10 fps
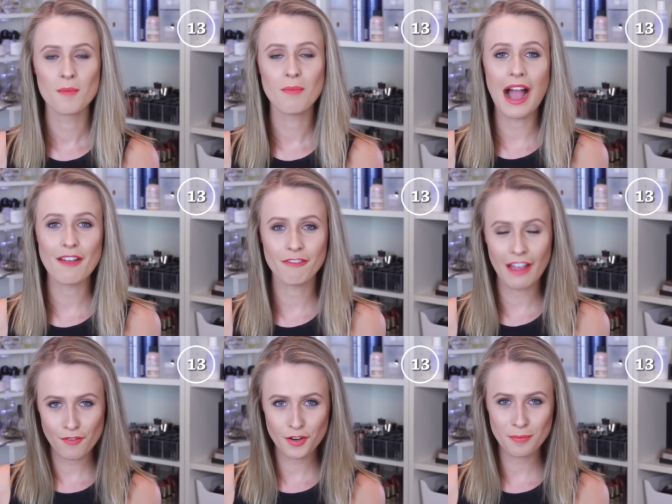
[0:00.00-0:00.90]
My
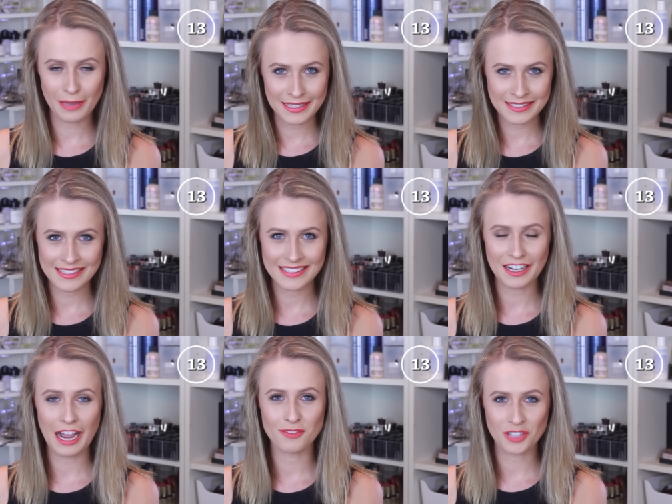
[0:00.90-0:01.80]
favourite places
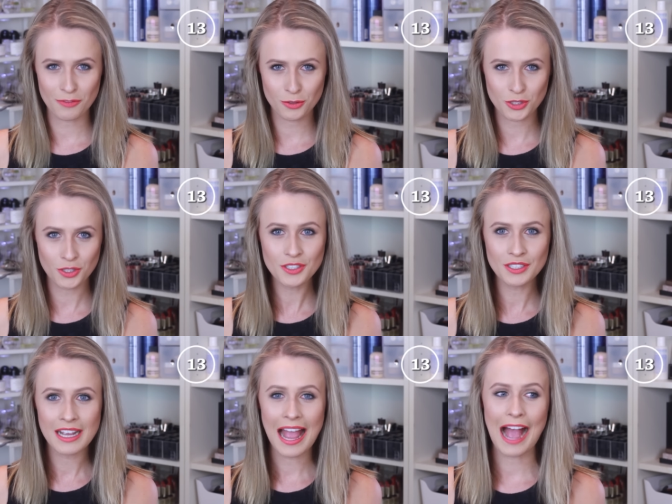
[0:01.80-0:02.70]
that I've travelled to
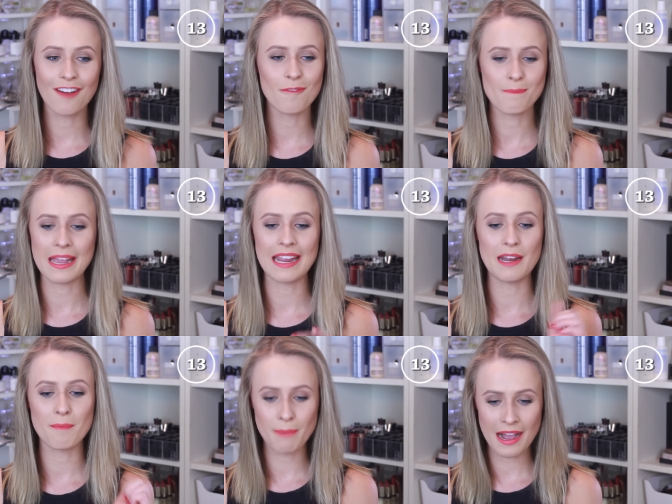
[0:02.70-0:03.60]
have
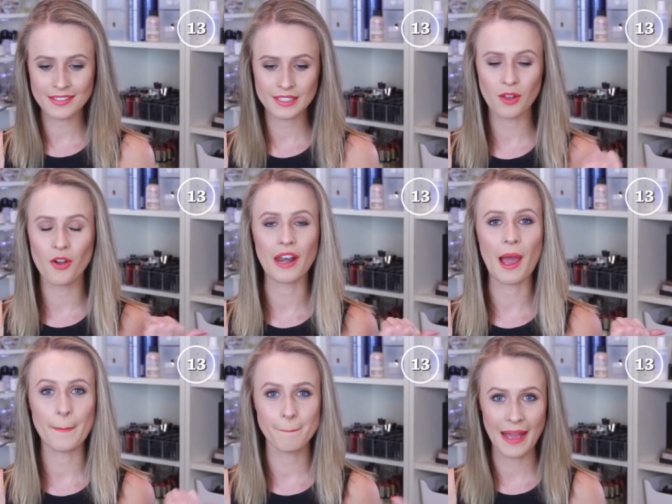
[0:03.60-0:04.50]
been
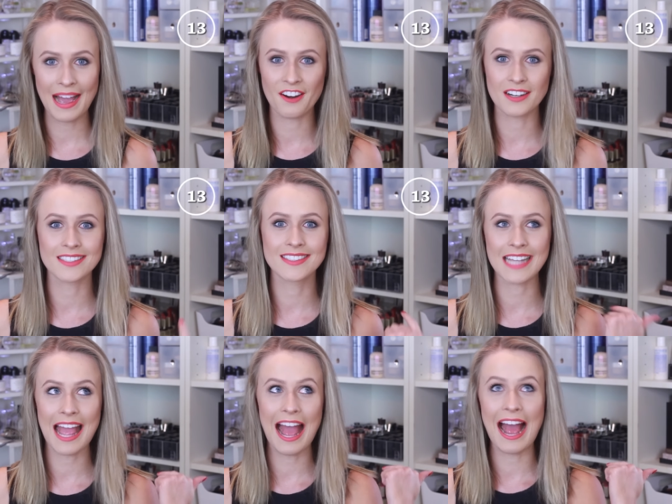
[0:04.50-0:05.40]
Barcelona,
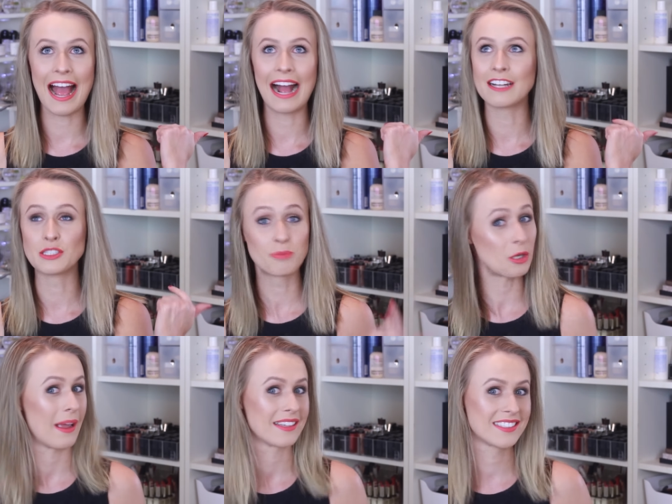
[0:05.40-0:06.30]
Paris, and
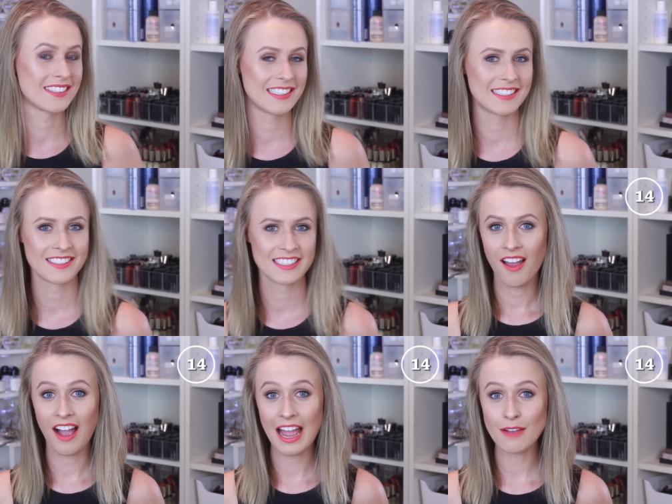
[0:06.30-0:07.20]
Budapest.
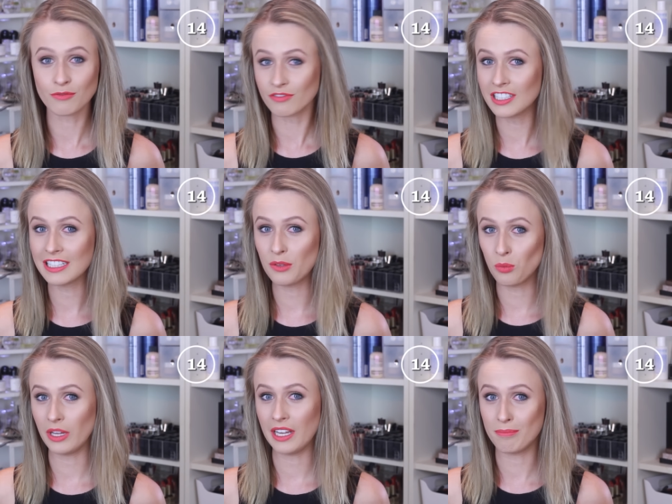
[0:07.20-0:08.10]
I have really
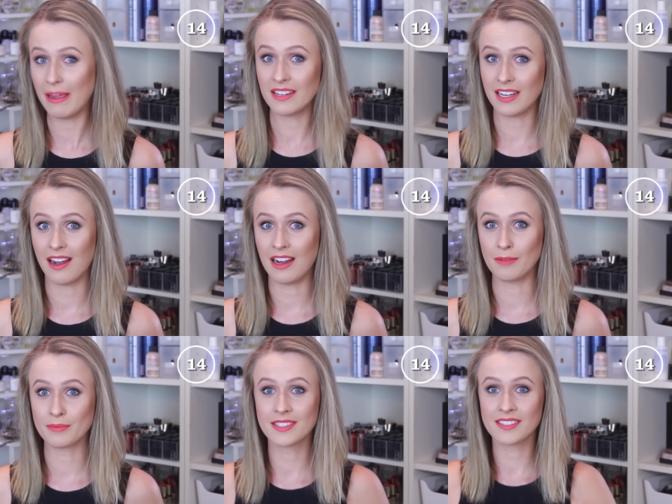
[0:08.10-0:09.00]
weird bendy
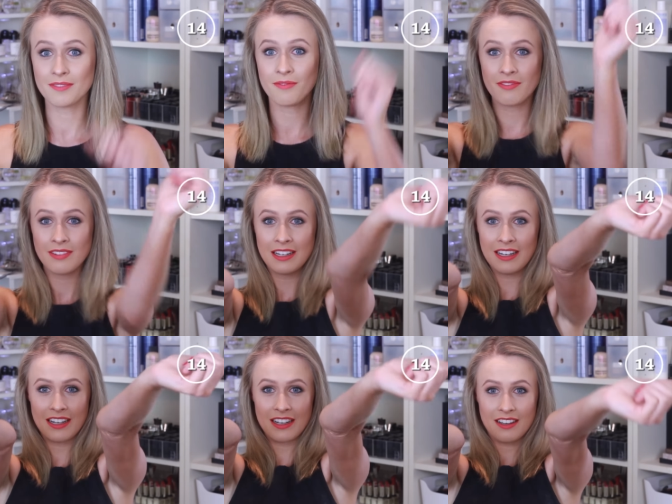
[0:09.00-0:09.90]
arms.
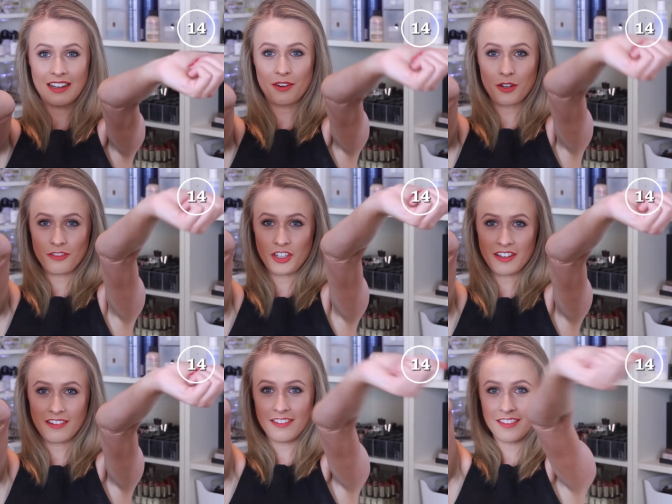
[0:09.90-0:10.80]
I don't know if you
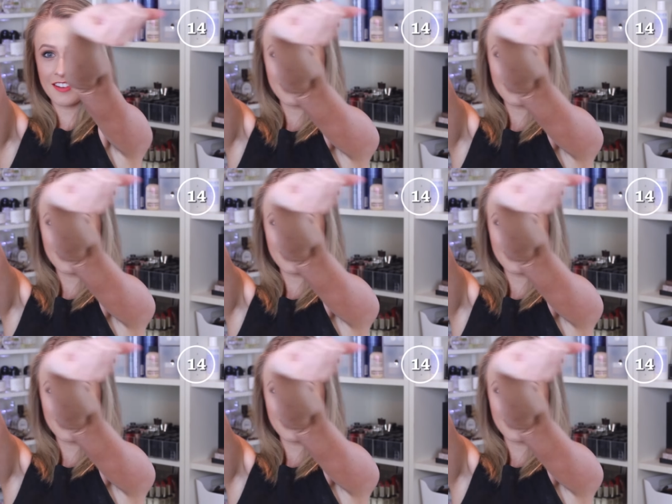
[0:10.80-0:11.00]
can...